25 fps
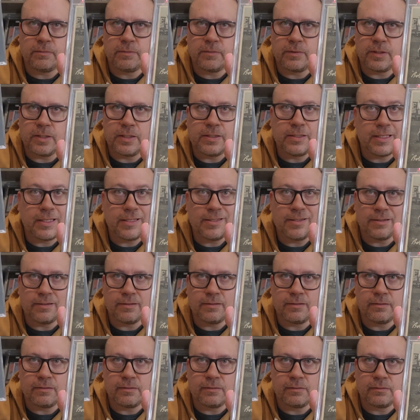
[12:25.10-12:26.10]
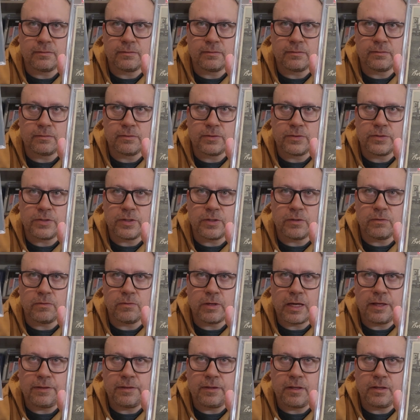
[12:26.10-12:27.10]
This isn't. So
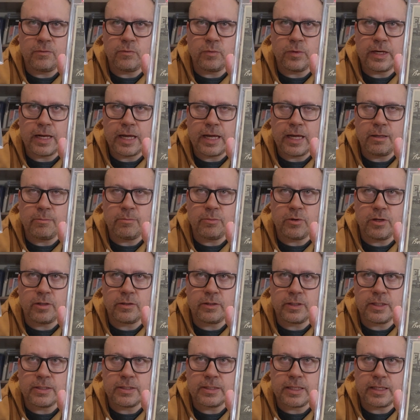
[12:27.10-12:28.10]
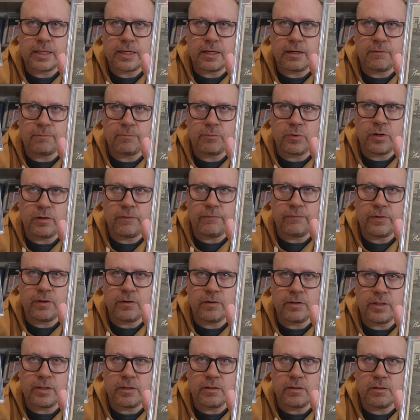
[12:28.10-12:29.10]
I think when I bought this, I got a pretty
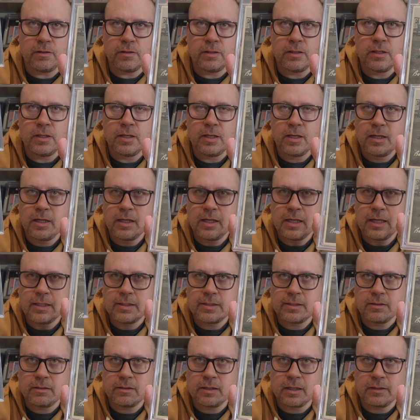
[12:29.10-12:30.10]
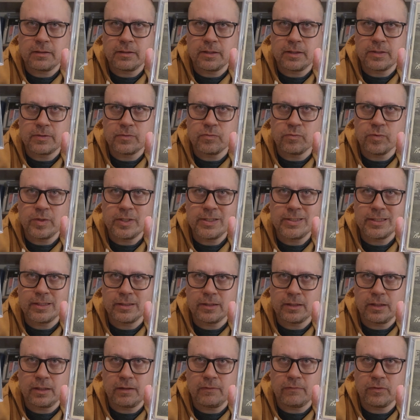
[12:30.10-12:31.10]
fair deal. I still got this
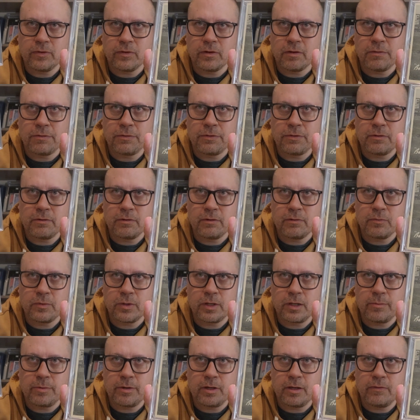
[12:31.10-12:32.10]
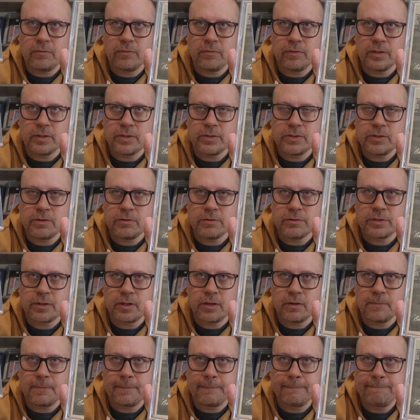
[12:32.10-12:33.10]
recently for a third of what I paid for this years
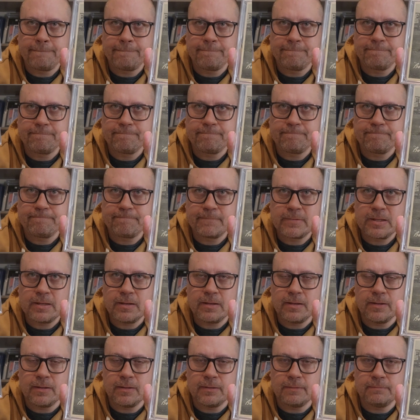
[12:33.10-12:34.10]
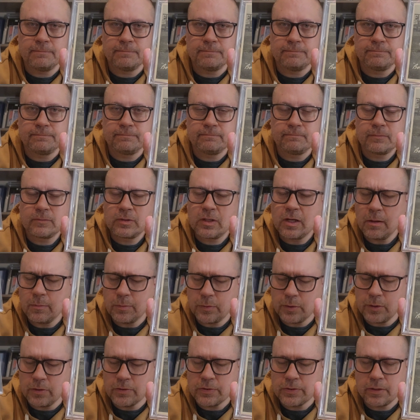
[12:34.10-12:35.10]
ago. A
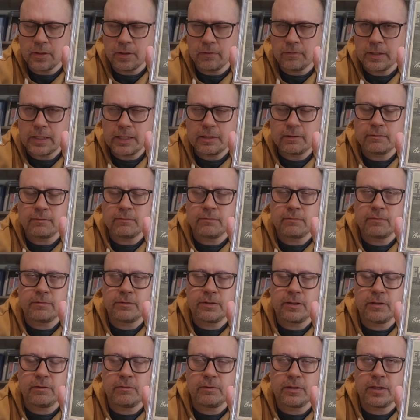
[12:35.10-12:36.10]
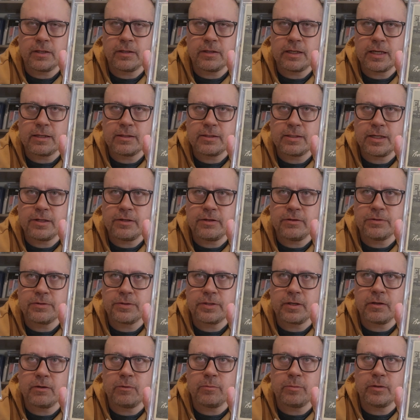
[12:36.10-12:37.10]
couple years ago, not, again, not 10 years
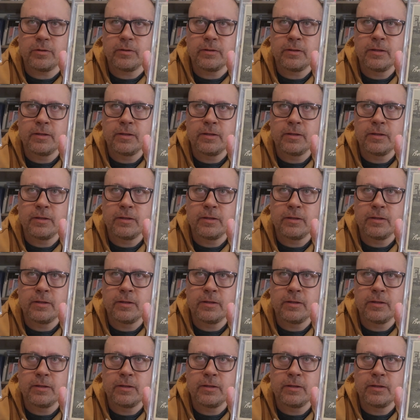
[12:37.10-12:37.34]
ago, but